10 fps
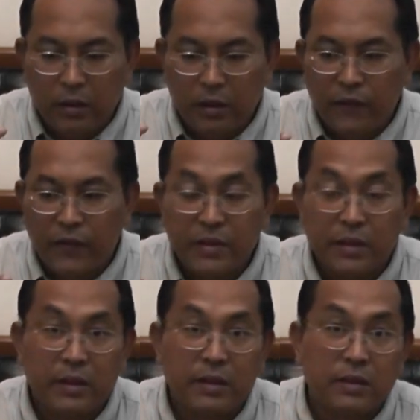
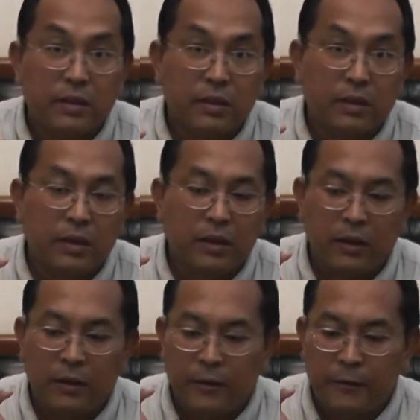difference is
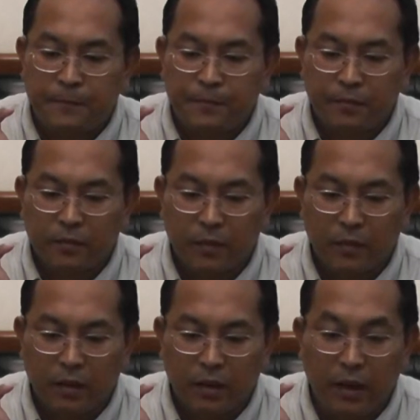the
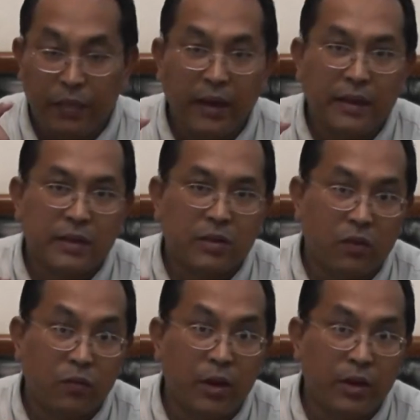thickness
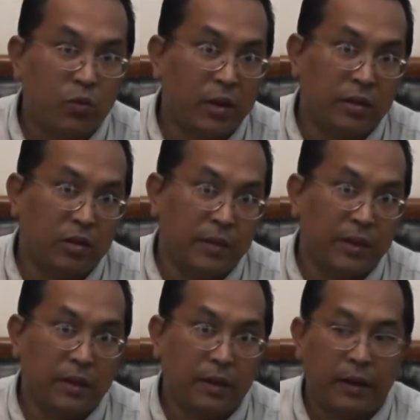of what you want it to be,
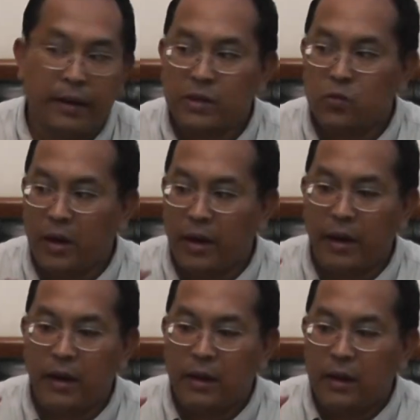and that's
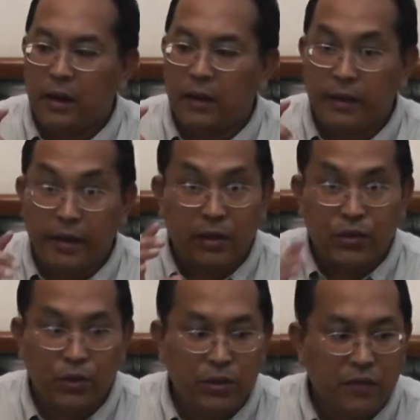why today I'll
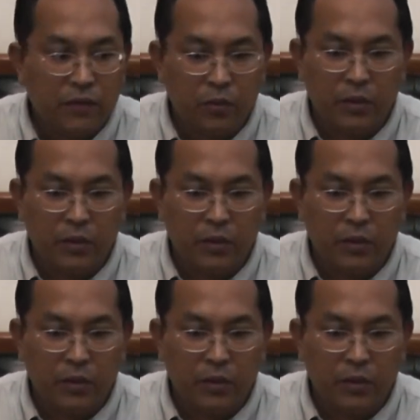show you different